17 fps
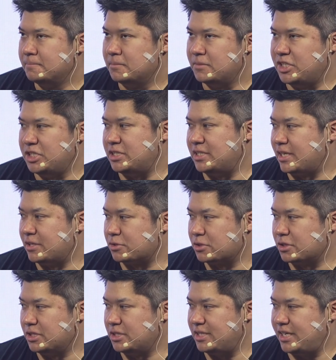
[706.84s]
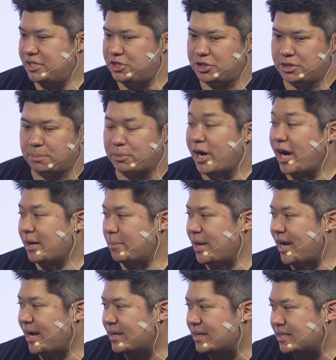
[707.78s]
decentralization
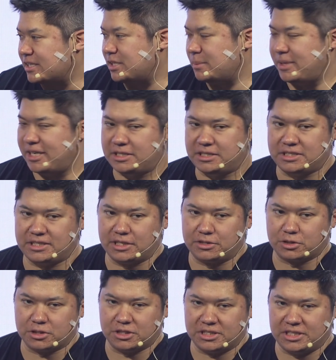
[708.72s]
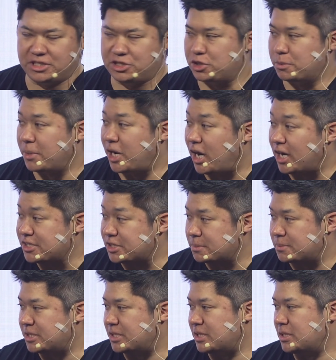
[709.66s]
pragmatic, to make decentralization
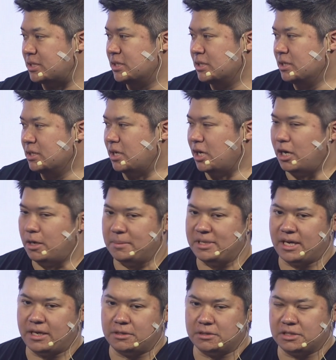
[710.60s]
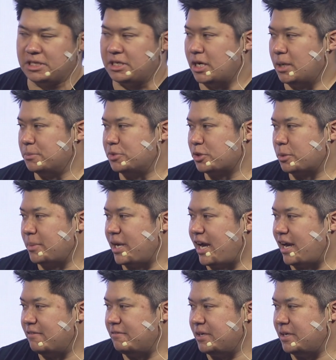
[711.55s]
possible, and that only comes from
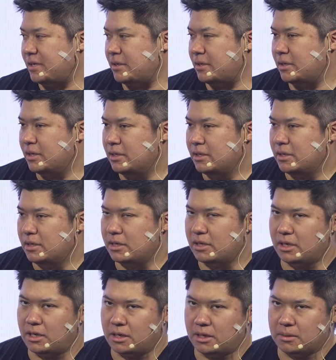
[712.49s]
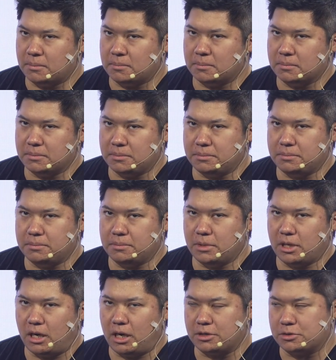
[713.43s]
having
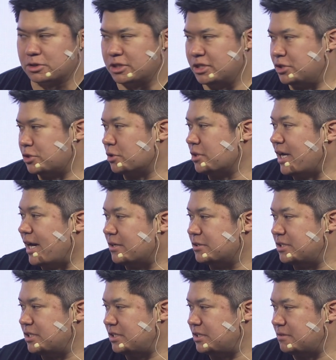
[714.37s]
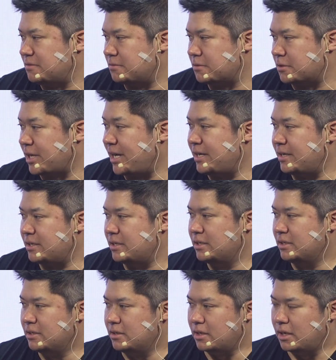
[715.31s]
hundreds or thousands of great
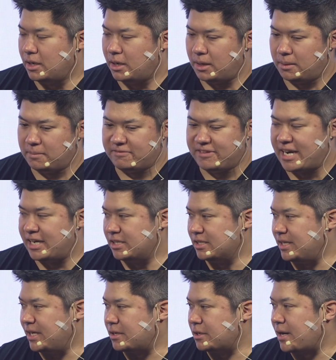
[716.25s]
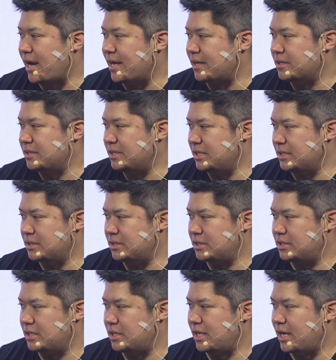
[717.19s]
validator
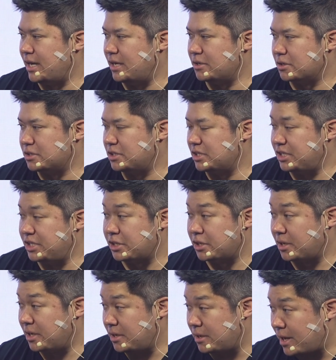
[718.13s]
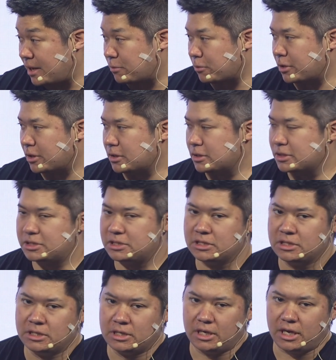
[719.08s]
entities that are securing networks.
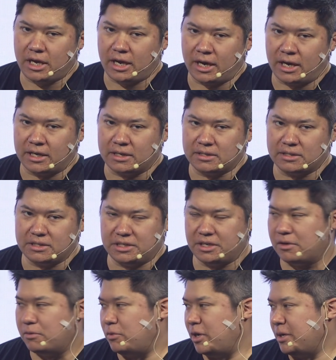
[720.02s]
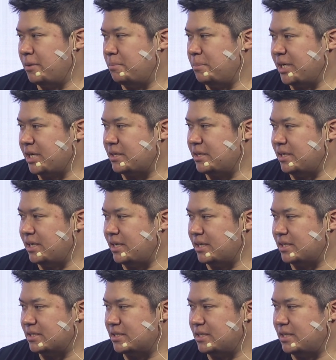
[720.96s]
And one big thing
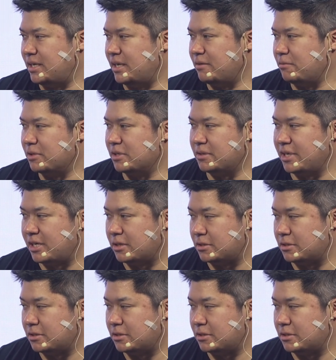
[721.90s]
is that with layer